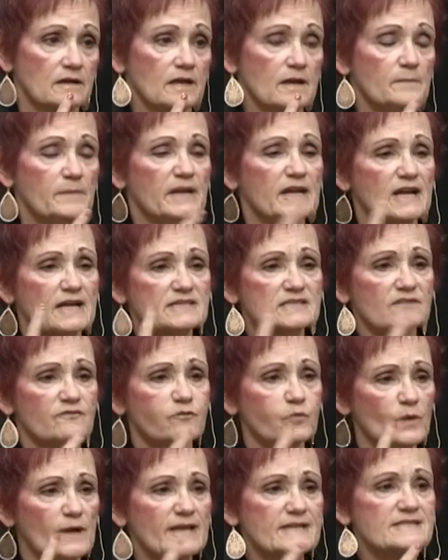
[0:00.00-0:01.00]
Because if
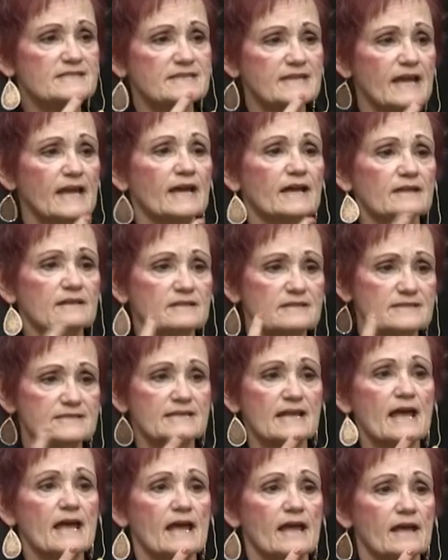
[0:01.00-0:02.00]
we stand and
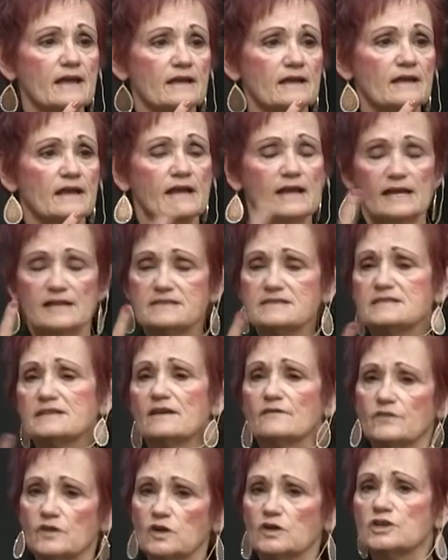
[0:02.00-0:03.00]
say it's
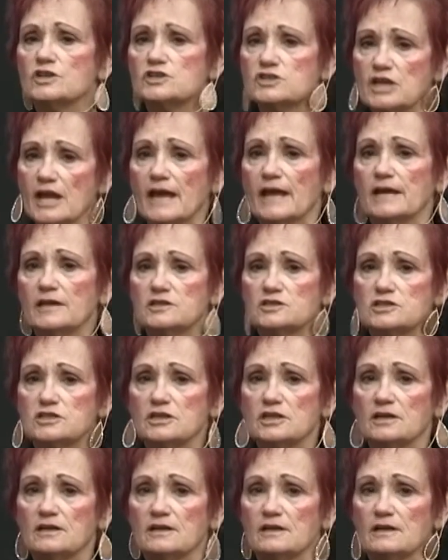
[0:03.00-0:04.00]
never going to change,
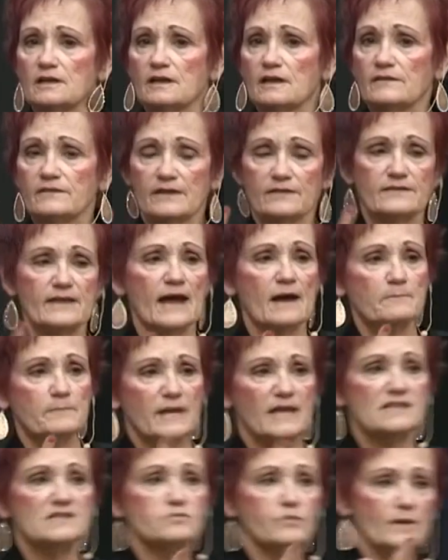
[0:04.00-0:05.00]
then that
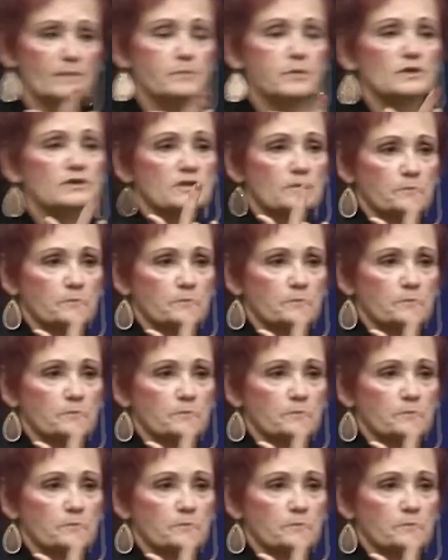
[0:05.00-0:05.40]
means we put the